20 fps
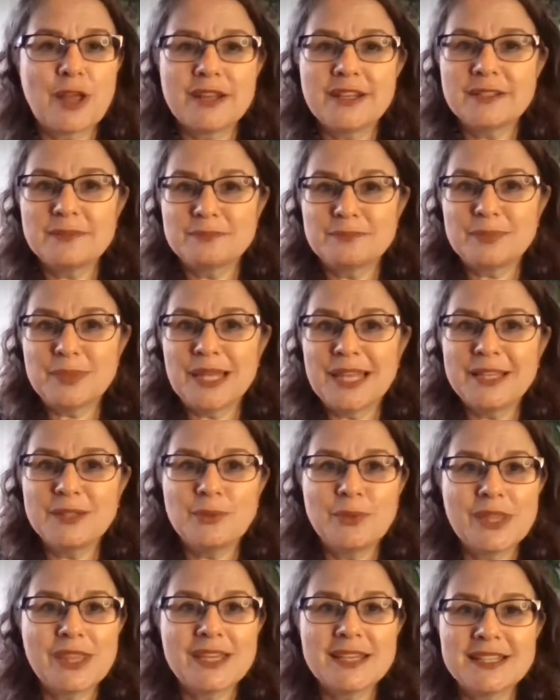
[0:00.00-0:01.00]
read it and
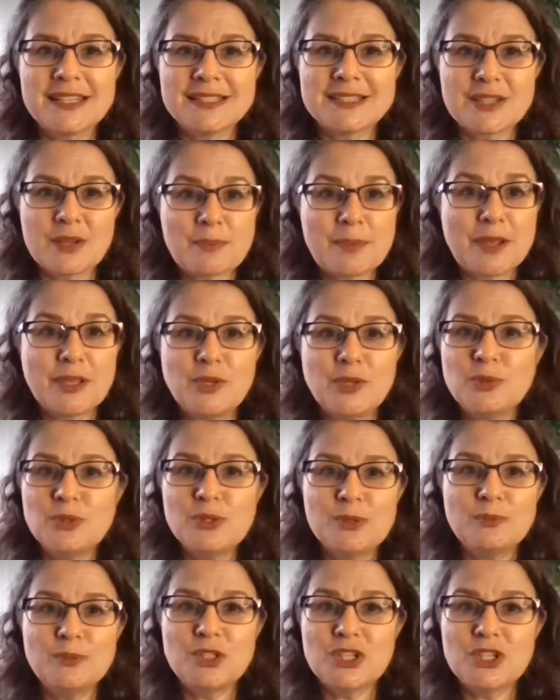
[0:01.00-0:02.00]
played with it. It's on my
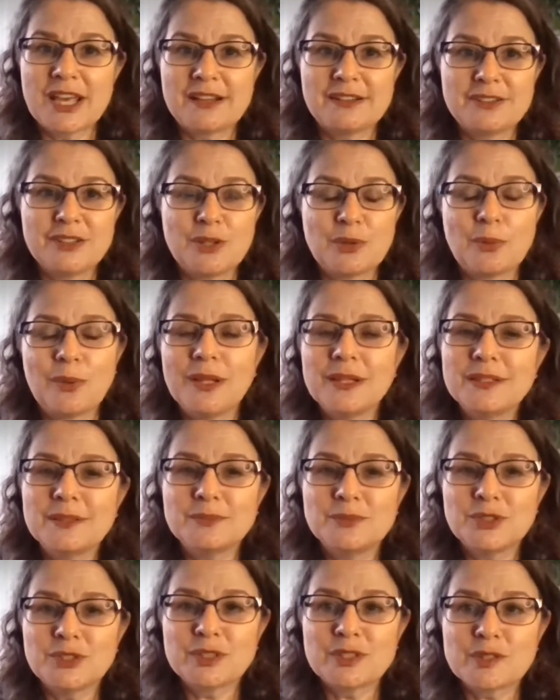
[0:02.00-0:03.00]
YouTube channel. You're
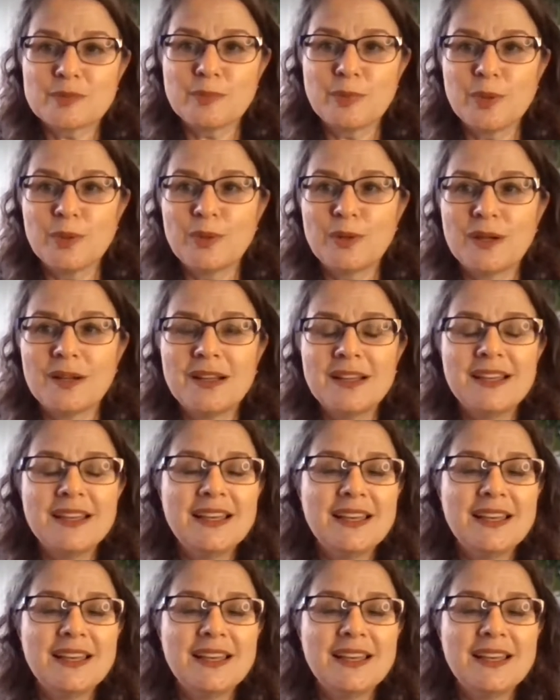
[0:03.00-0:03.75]
welcome to explore.